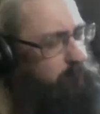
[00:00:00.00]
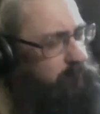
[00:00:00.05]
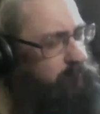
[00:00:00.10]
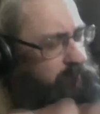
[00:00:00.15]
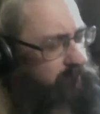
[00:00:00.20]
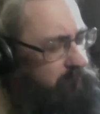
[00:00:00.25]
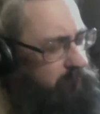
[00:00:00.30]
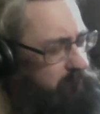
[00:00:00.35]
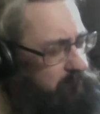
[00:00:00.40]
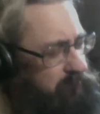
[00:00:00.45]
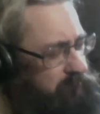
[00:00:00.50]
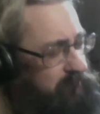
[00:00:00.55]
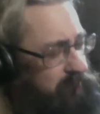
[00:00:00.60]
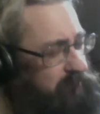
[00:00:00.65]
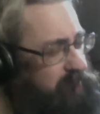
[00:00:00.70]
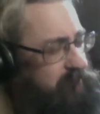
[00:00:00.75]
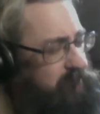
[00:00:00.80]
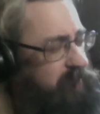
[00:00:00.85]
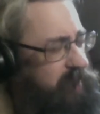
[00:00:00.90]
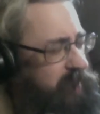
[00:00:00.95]
it comes to
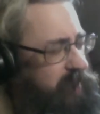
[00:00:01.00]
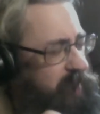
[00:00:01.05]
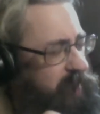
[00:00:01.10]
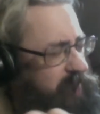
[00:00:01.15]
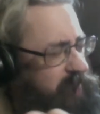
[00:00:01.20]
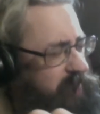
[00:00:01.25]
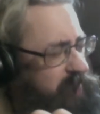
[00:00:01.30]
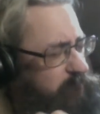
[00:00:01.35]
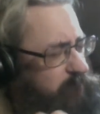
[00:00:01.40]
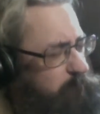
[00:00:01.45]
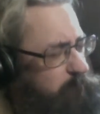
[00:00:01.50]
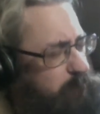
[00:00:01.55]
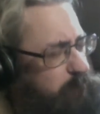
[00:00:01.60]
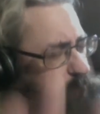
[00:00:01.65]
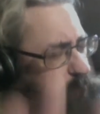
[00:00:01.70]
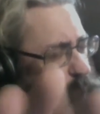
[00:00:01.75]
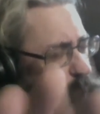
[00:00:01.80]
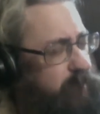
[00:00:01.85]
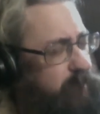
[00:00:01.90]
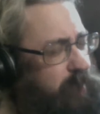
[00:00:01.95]
these kids, especially
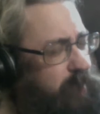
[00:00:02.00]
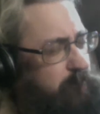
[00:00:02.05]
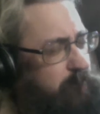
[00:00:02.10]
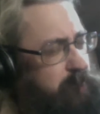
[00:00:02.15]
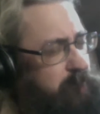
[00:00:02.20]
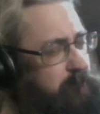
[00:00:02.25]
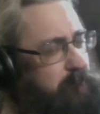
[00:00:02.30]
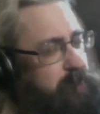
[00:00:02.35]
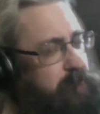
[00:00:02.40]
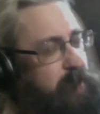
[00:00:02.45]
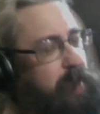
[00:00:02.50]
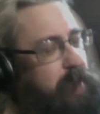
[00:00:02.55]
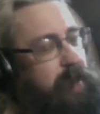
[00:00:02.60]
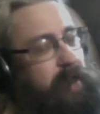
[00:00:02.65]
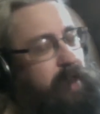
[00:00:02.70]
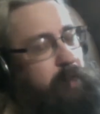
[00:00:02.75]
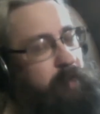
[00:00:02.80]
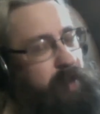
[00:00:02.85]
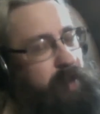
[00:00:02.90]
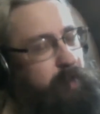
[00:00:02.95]
when it comes to the Second
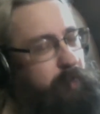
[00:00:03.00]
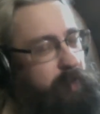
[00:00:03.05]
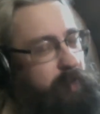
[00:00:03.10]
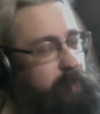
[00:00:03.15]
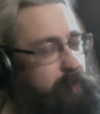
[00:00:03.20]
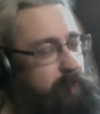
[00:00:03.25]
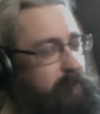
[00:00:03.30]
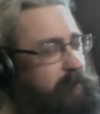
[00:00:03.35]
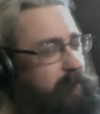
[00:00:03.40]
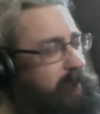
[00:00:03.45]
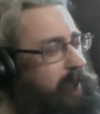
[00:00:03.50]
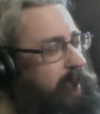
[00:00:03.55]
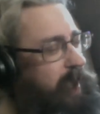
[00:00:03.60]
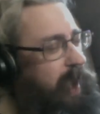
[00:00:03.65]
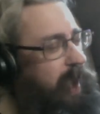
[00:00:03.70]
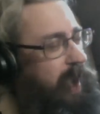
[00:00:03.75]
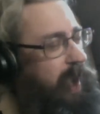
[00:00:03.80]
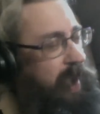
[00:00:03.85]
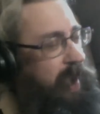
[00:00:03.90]
Amendment. I